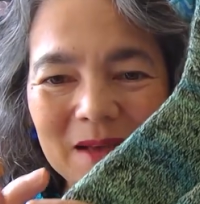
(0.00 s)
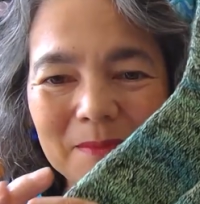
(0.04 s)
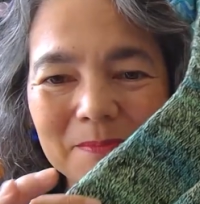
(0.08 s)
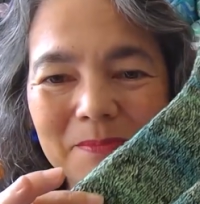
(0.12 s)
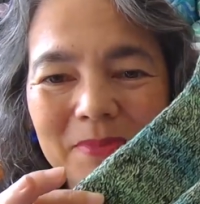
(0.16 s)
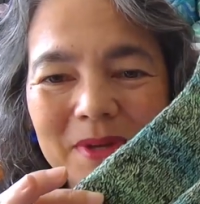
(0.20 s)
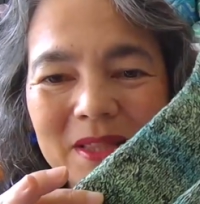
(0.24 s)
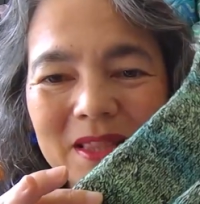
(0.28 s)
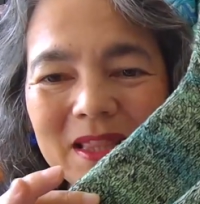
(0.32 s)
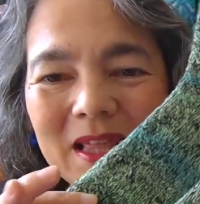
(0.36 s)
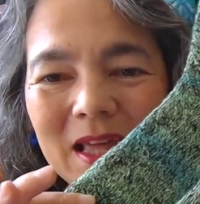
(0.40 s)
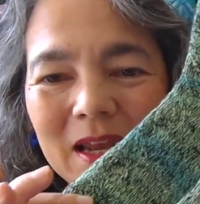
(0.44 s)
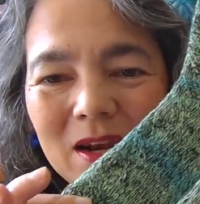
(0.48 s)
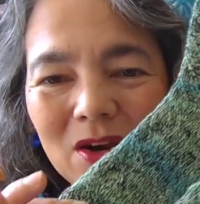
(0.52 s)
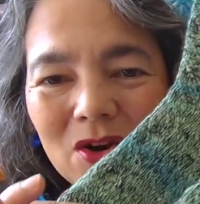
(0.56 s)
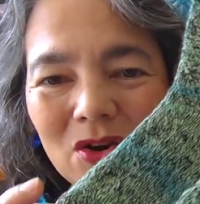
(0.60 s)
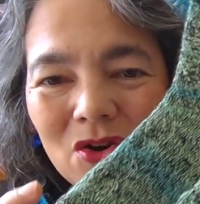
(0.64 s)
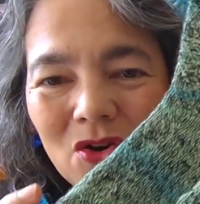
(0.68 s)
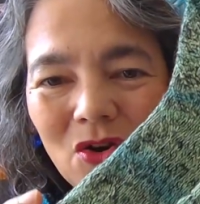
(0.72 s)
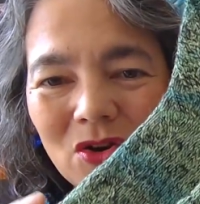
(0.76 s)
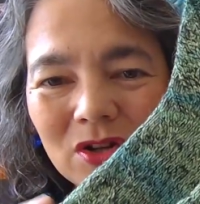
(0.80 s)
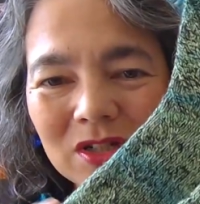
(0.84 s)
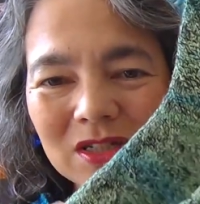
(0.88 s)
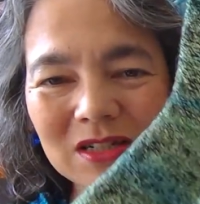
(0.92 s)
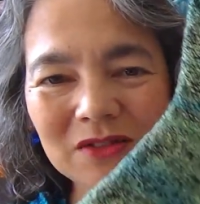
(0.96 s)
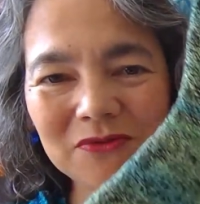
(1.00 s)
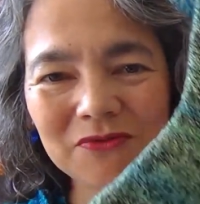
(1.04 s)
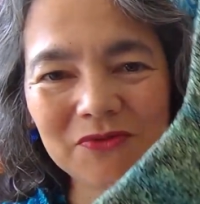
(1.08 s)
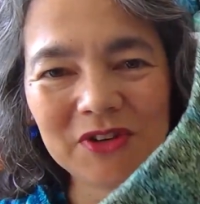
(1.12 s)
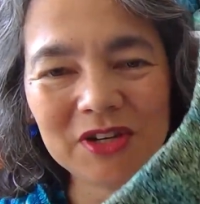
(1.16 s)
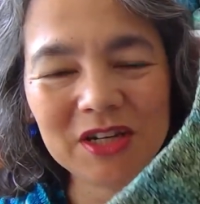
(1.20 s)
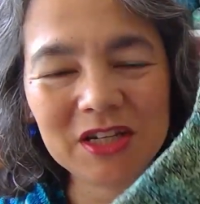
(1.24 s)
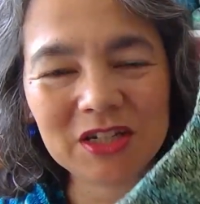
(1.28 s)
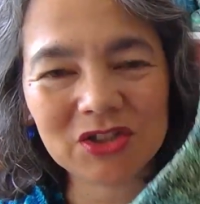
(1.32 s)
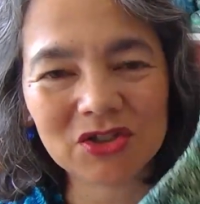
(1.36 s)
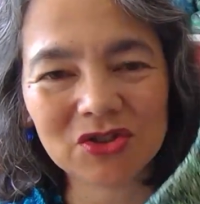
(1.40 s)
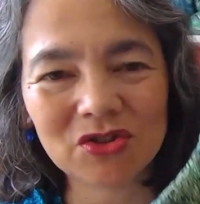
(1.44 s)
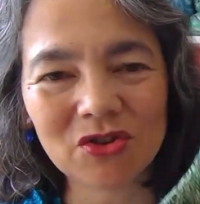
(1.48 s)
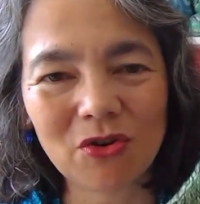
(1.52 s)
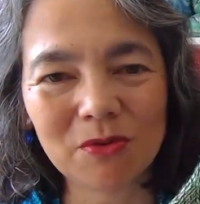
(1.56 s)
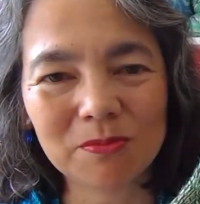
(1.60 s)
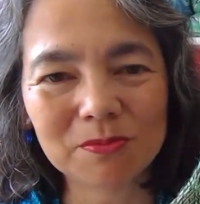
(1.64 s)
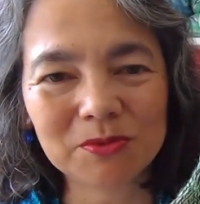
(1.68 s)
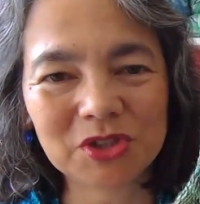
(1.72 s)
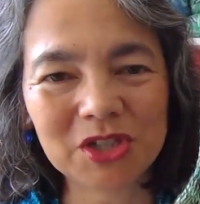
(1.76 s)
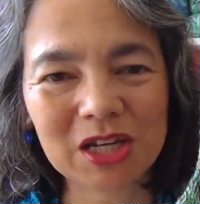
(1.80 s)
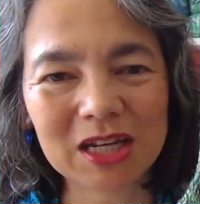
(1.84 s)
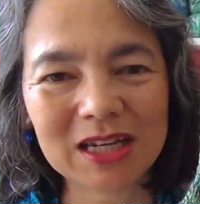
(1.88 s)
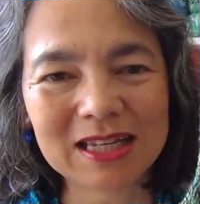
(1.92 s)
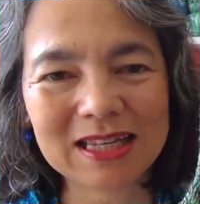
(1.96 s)
but they're not a finished
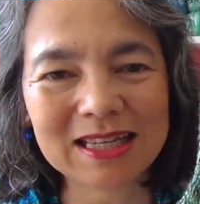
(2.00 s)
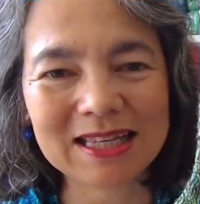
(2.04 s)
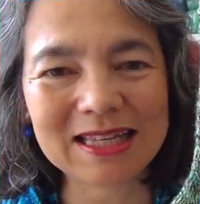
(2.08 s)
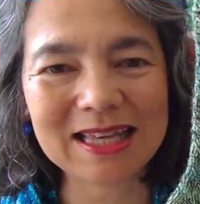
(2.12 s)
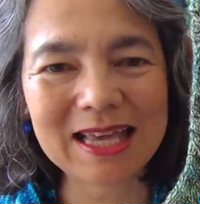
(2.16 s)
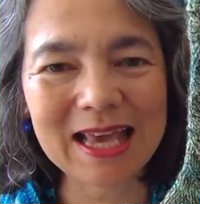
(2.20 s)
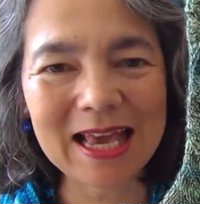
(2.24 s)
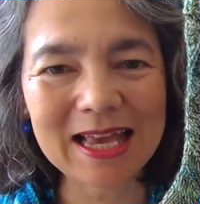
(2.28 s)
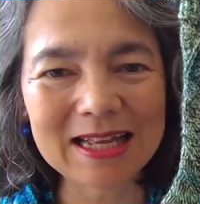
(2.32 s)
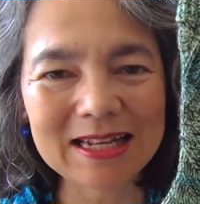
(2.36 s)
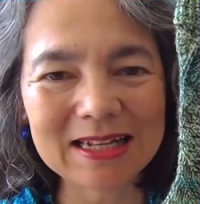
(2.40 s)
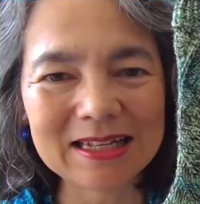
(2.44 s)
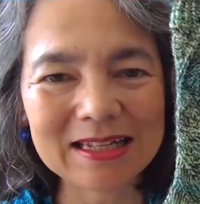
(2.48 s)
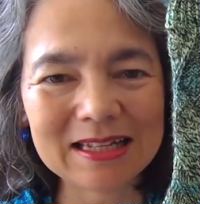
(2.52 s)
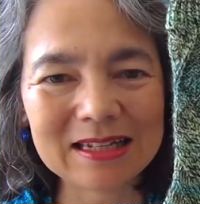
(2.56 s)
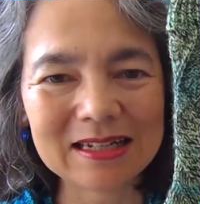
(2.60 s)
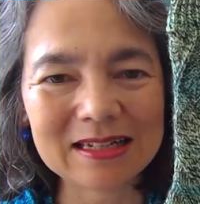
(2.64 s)
object yet